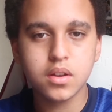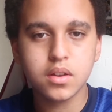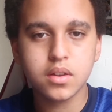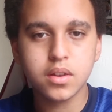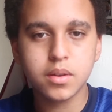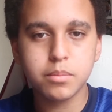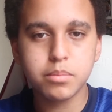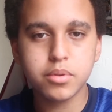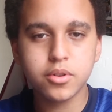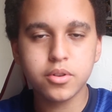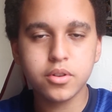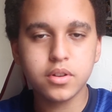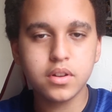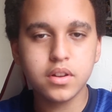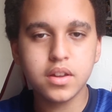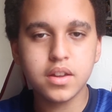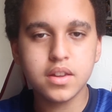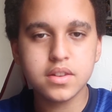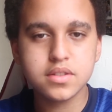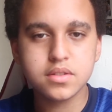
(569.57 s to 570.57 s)
your
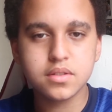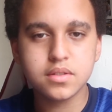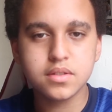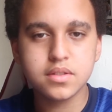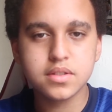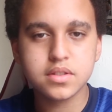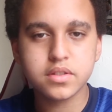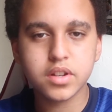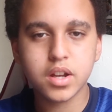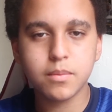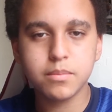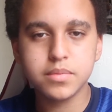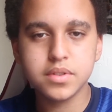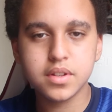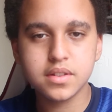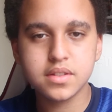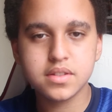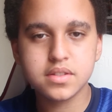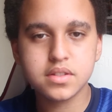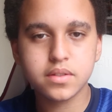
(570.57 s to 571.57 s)
Burnleys and Southampton
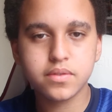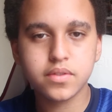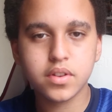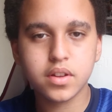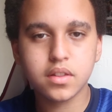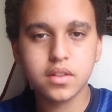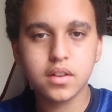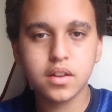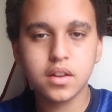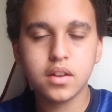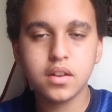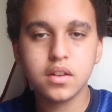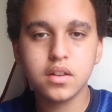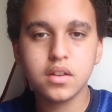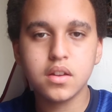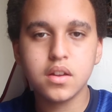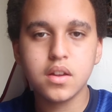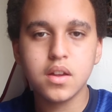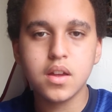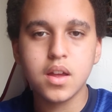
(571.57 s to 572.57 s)
and stuff like that.
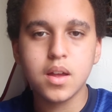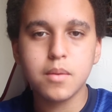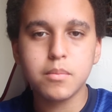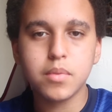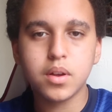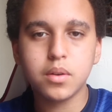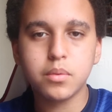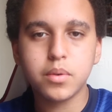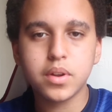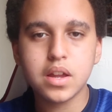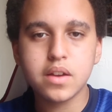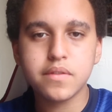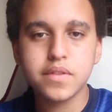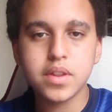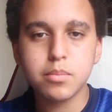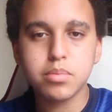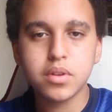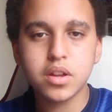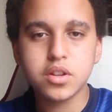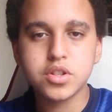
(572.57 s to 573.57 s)
But whenever they
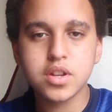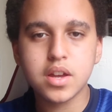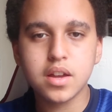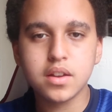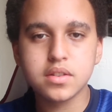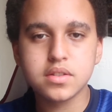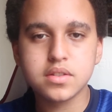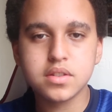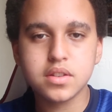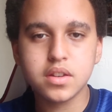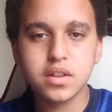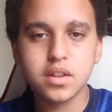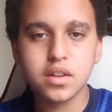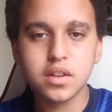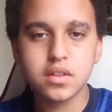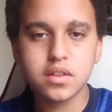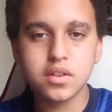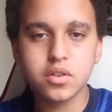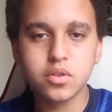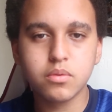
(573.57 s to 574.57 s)
play Chelsea,
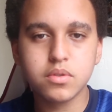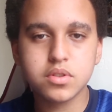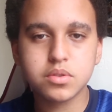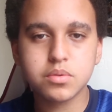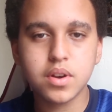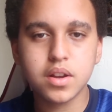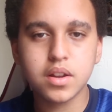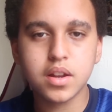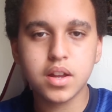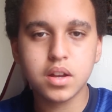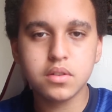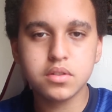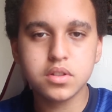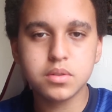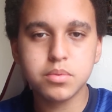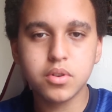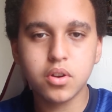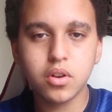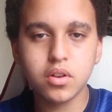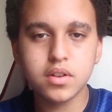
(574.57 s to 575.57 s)
they're always quite loud to
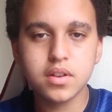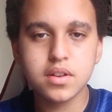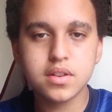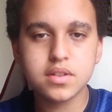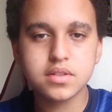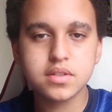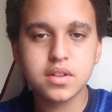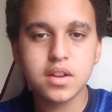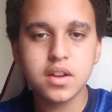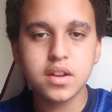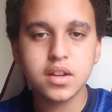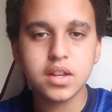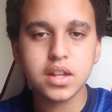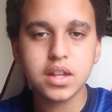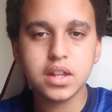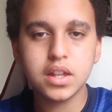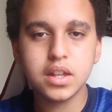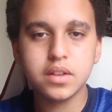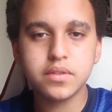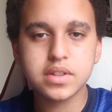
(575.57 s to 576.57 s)
be honest,
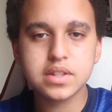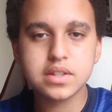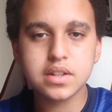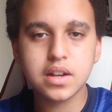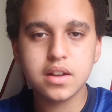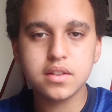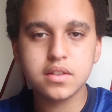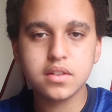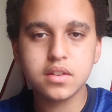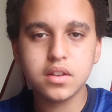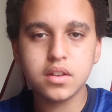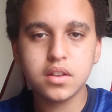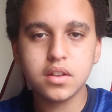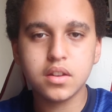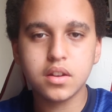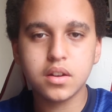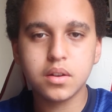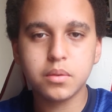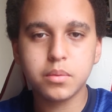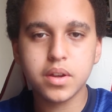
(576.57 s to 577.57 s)
either side of the
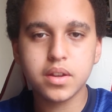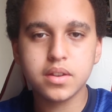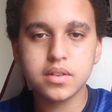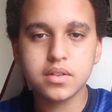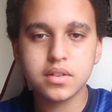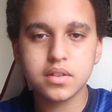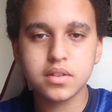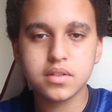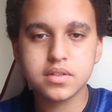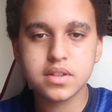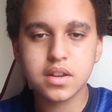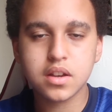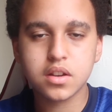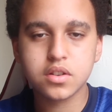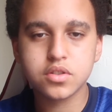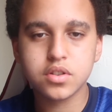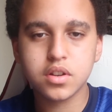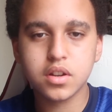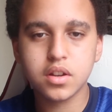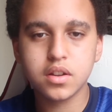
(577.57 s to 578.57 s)
away
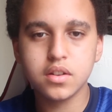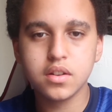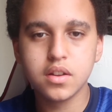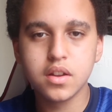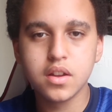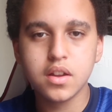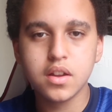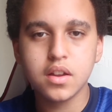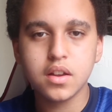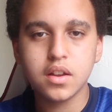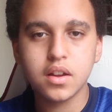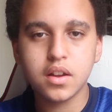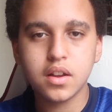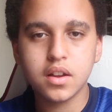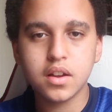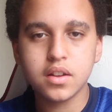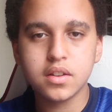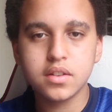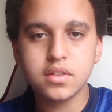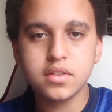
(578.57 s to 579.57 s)
section.
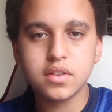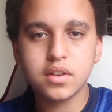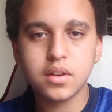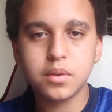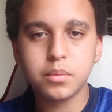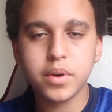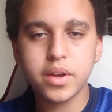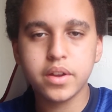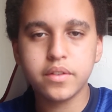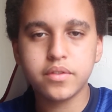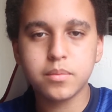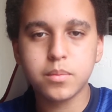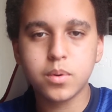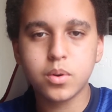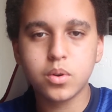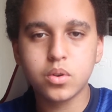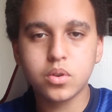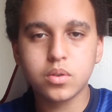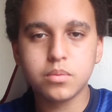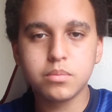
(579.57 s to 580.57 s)
And away from
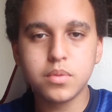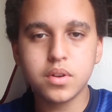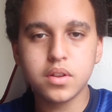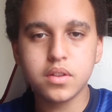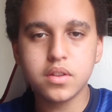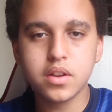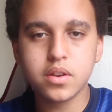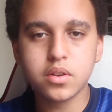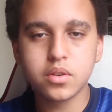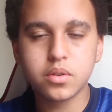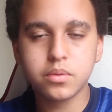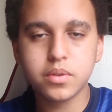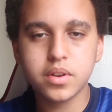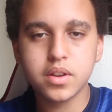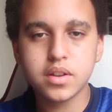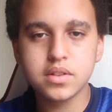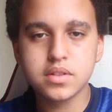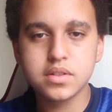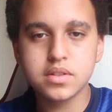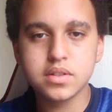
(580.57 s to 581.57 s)
home, they're
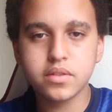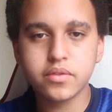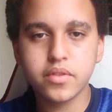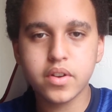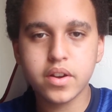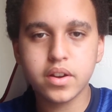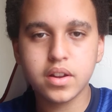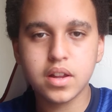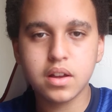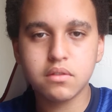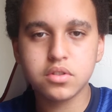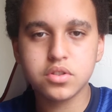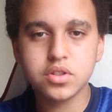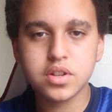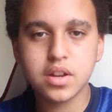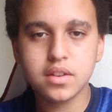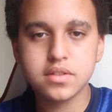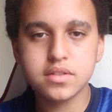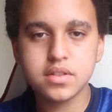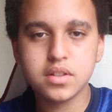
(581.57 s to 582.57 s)
always very loud with
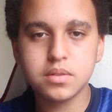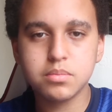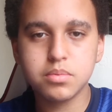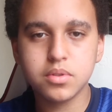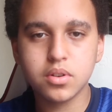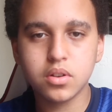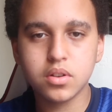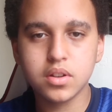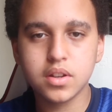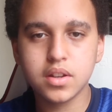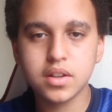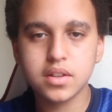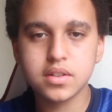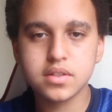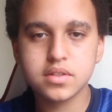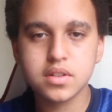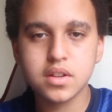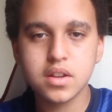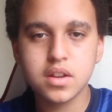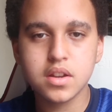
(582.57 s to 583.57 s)
Chelsea to be honest.
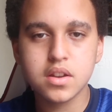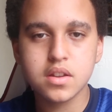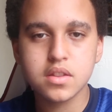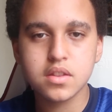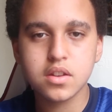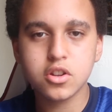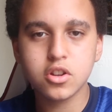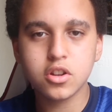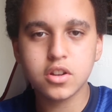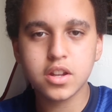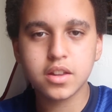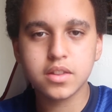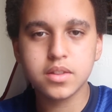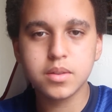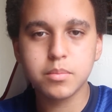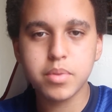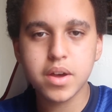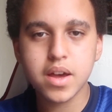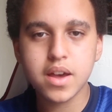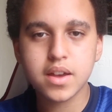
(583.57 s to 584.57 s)
They're not like the
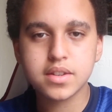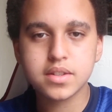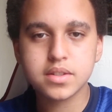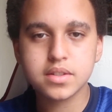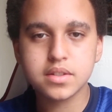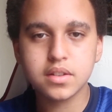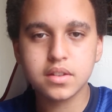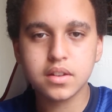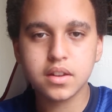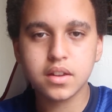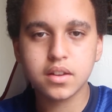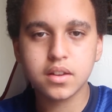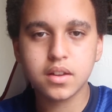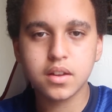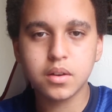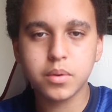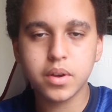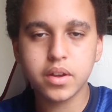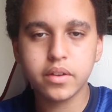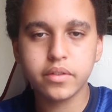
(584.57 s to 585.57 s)
best like
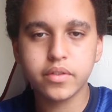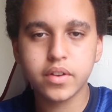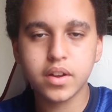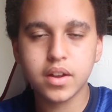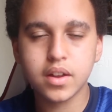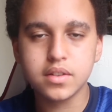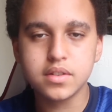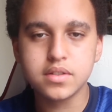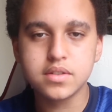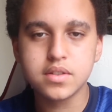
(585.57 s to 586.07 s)
away fans,